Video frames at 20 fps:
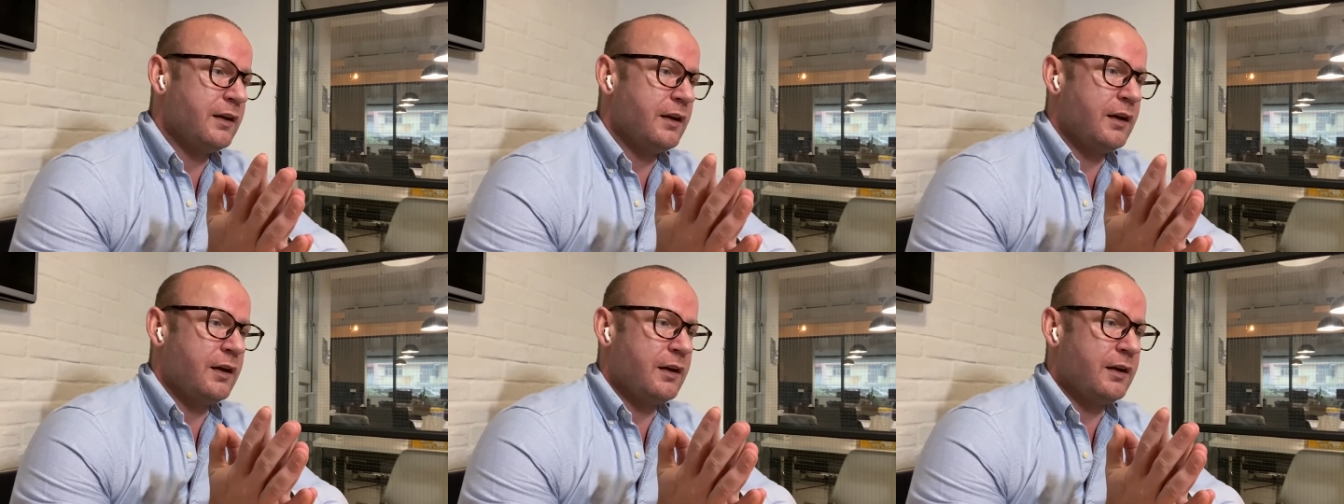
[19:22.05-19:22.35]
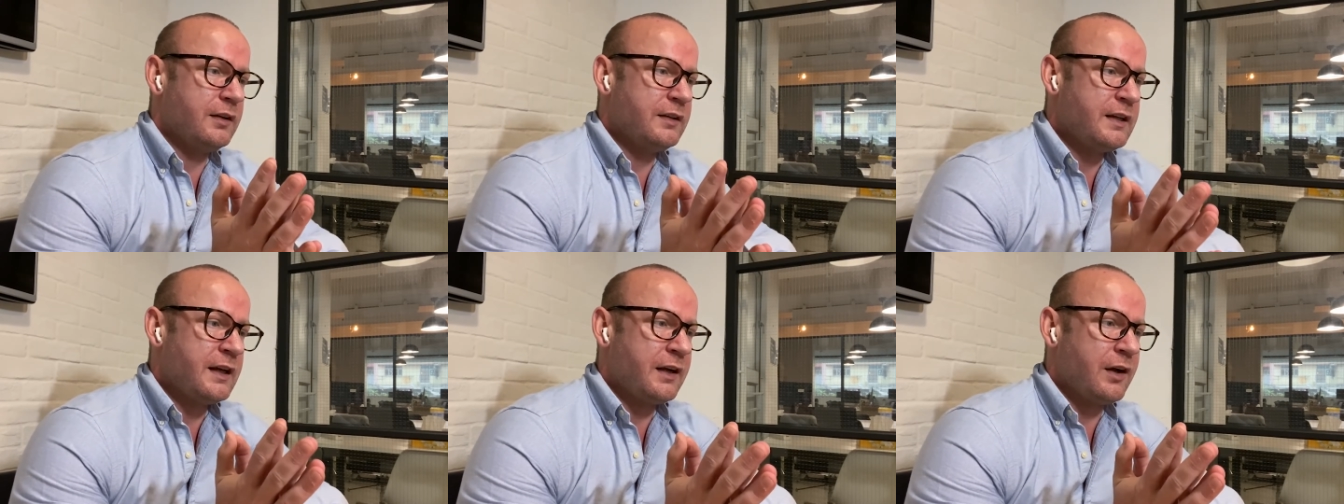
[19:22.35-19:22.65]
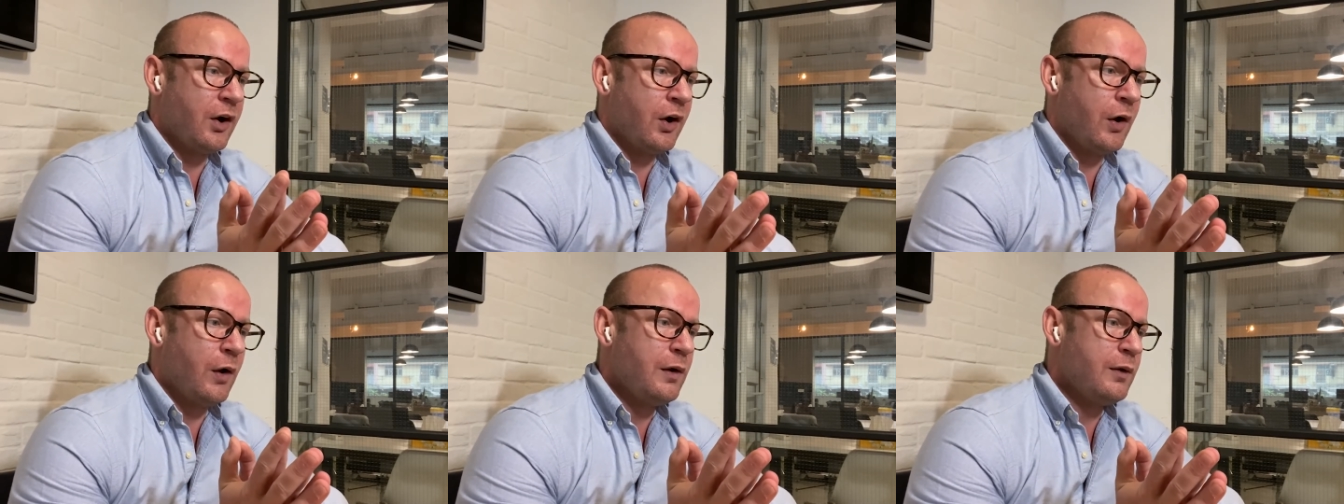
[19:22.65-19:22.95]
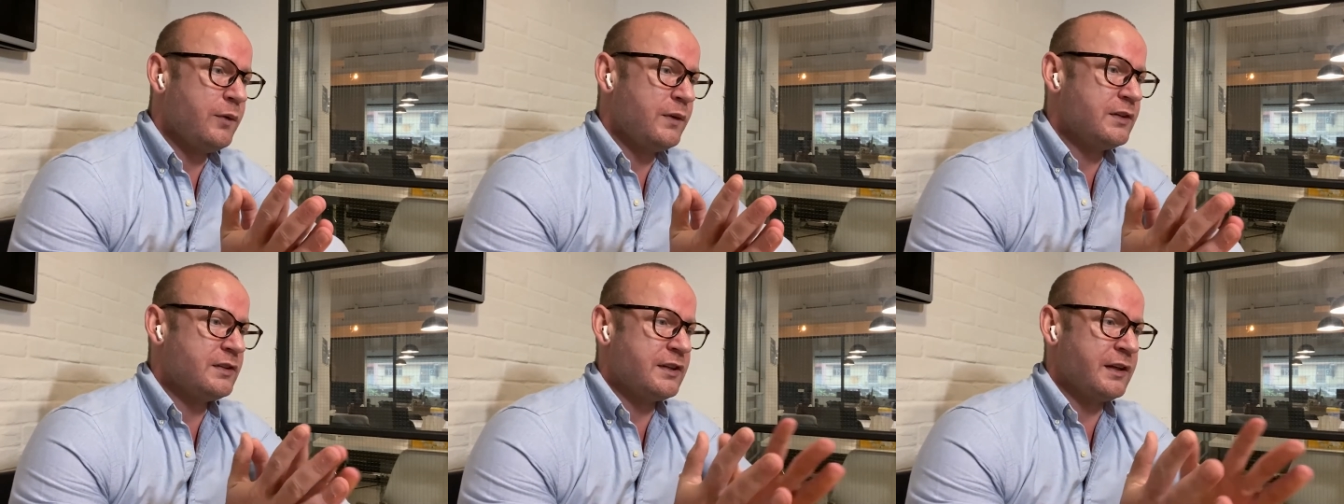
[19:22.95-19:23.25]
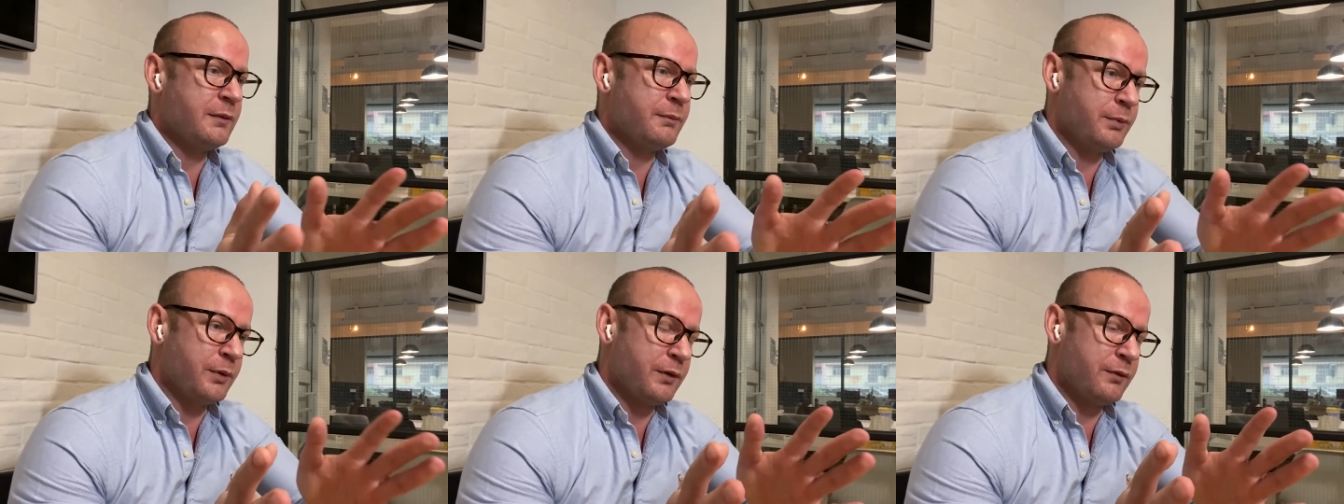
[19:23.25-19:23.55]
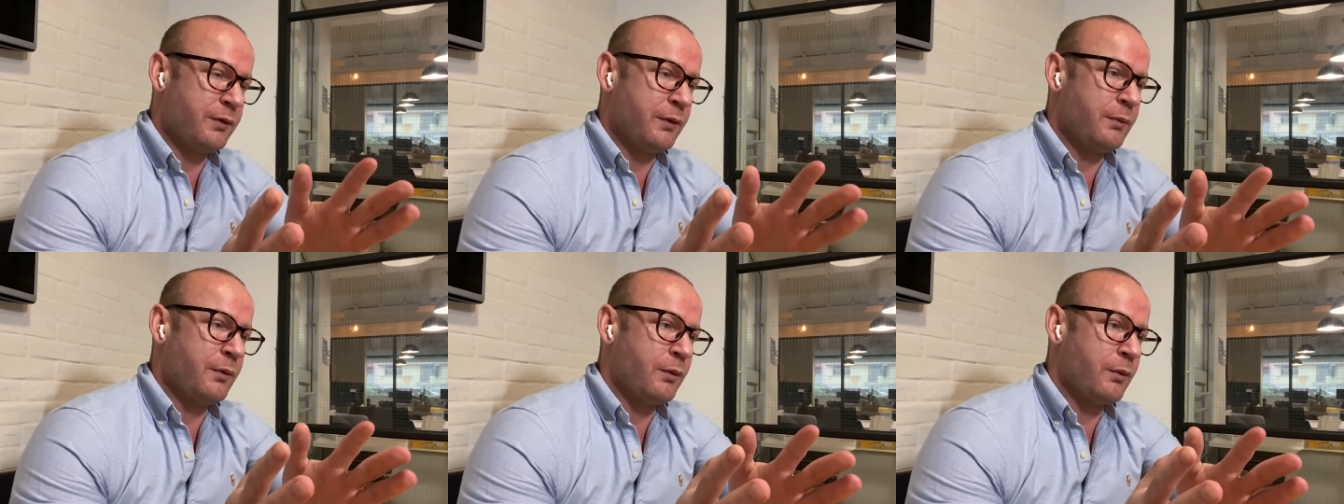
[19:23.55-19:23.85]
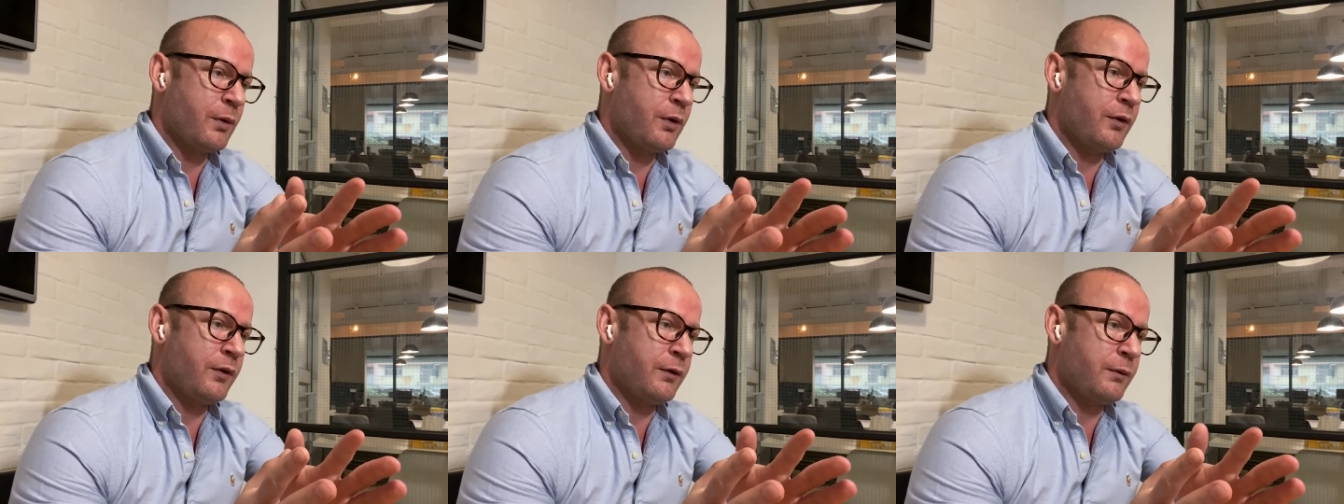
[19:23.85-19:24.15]
take all of this input from the
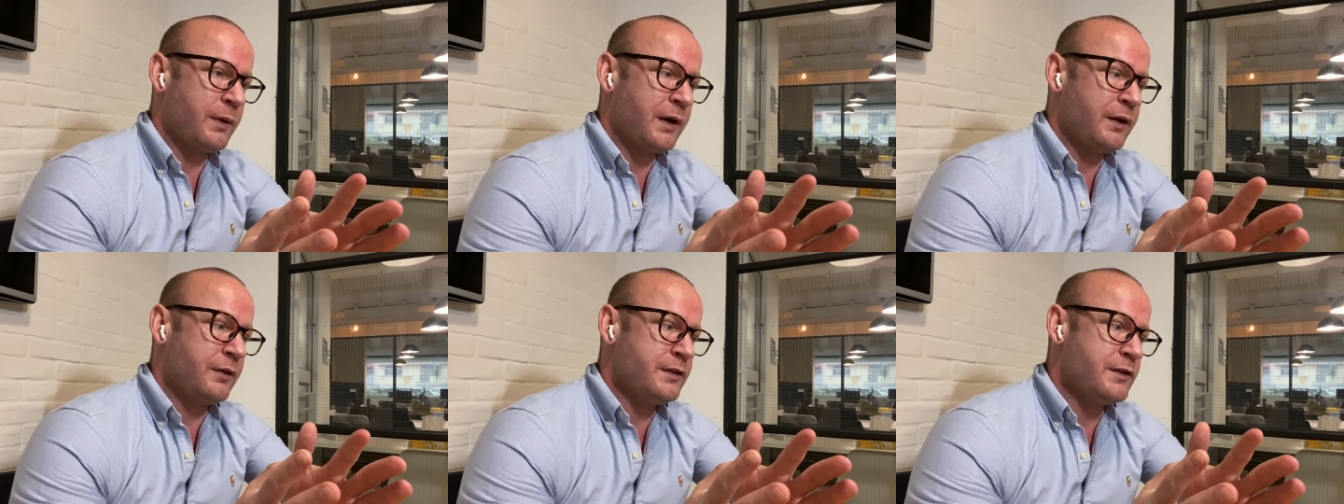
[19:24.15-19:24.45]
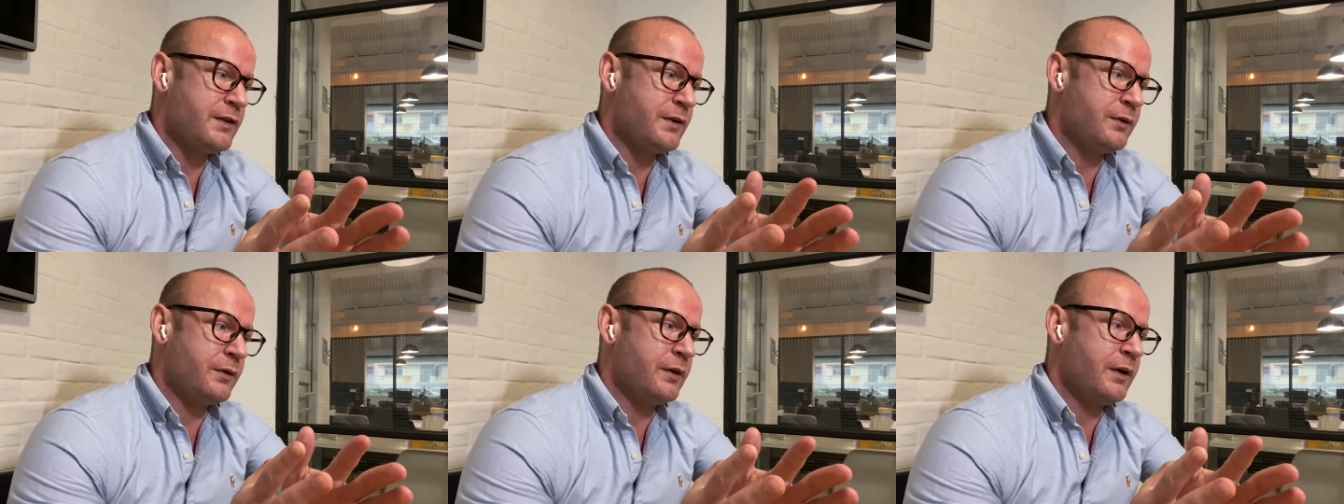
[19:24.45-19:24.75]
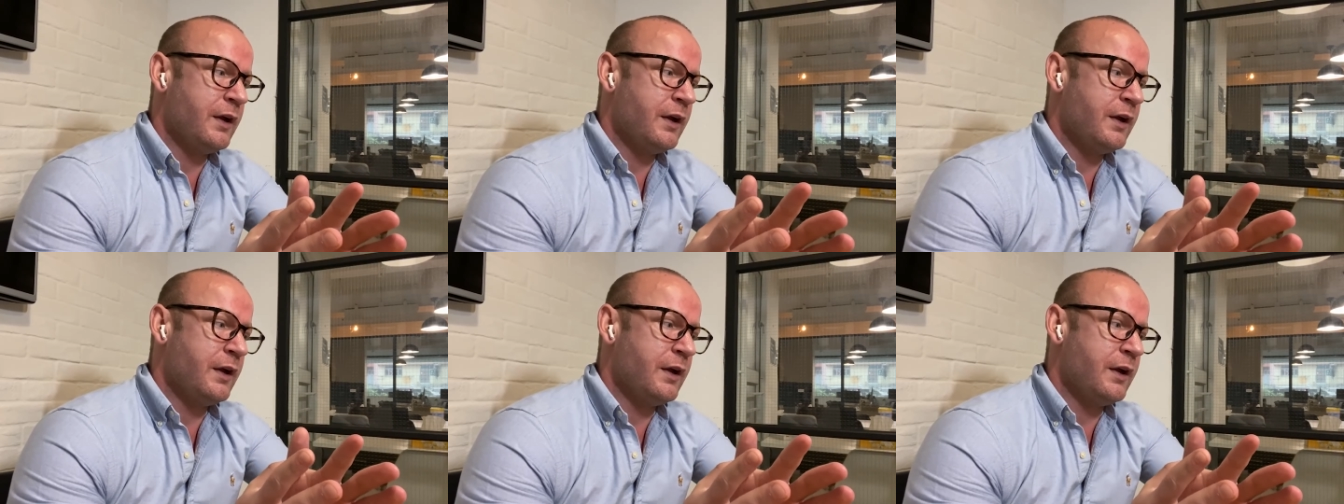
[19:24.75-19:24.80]
world around you